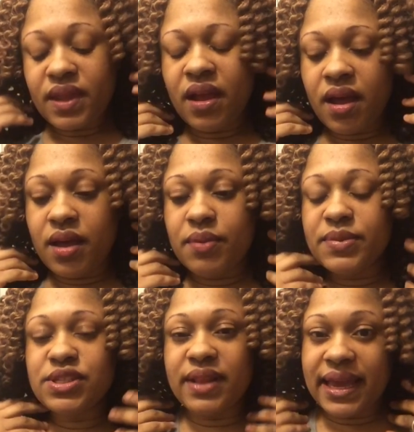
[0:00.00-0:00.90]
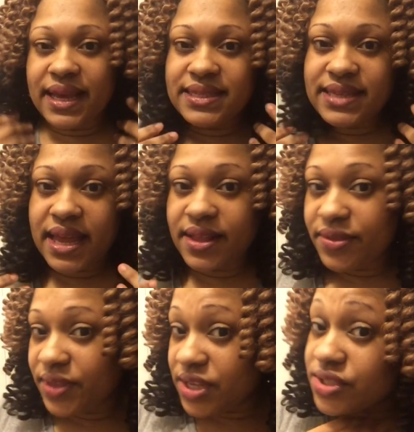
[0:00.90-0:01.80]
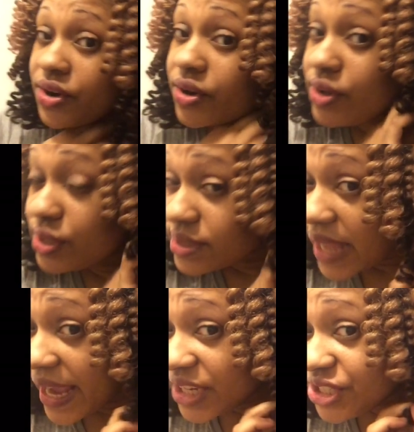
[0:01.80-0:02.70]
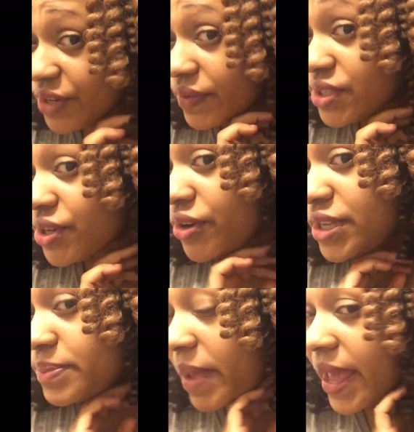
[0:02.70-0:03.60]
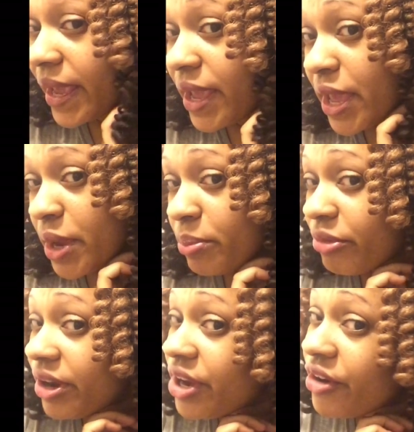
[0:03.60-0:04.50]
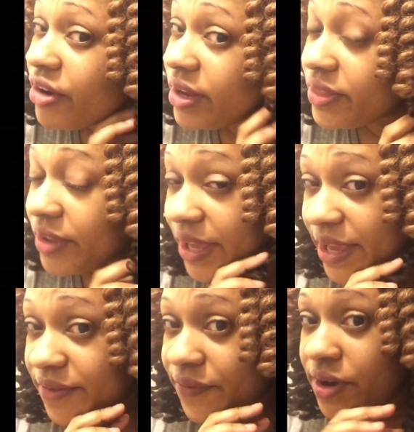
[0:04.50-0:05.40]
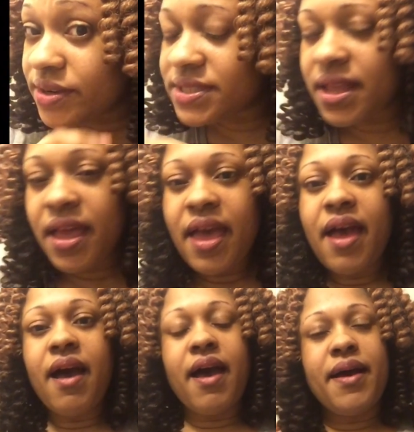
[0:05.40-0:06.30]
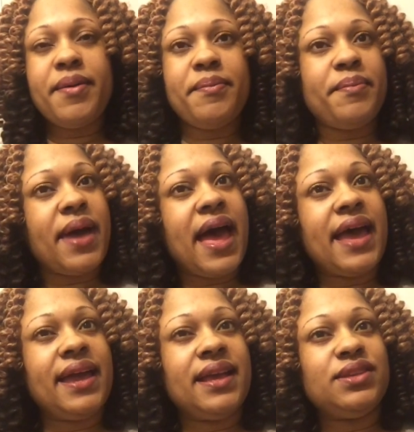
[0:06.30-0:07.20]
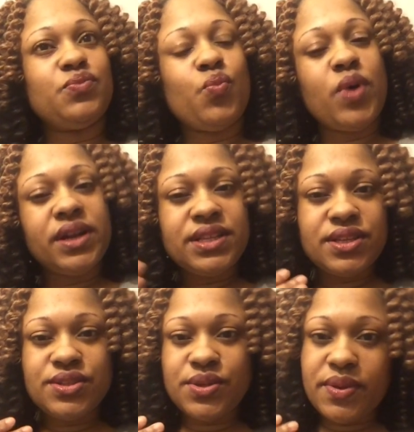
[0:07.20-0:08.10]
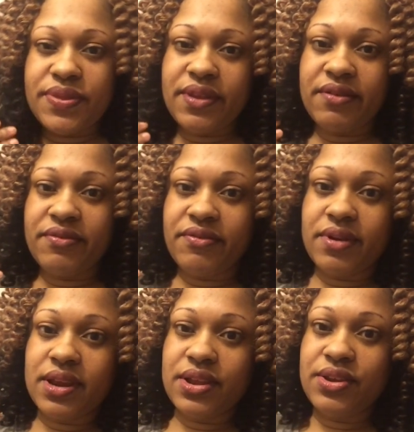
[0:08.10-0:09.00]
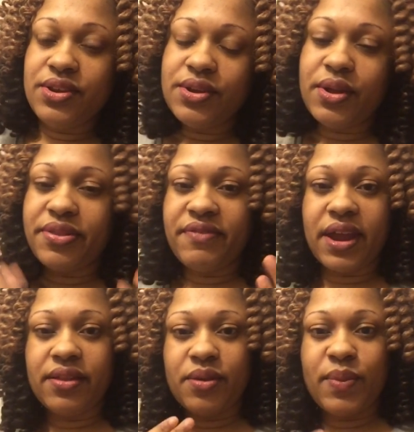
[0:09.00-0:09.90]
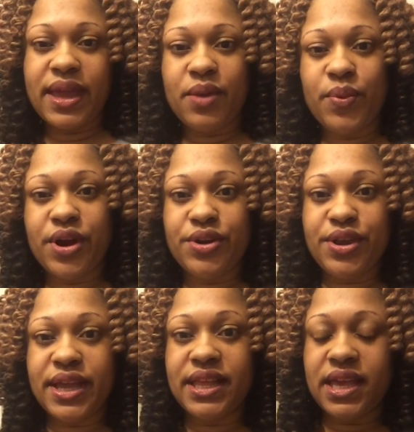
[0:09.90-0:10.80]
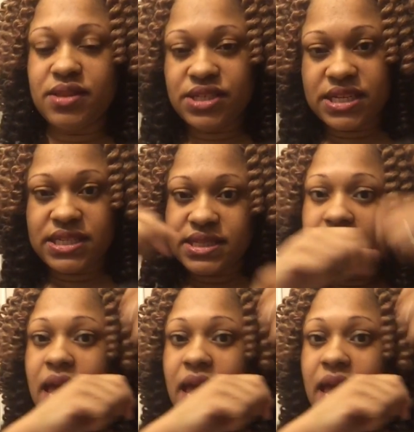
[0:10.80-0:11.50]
So like I said, these curls, I achieve these curls by pre-curling the hair first. I wanted to do it the regular way, where you can just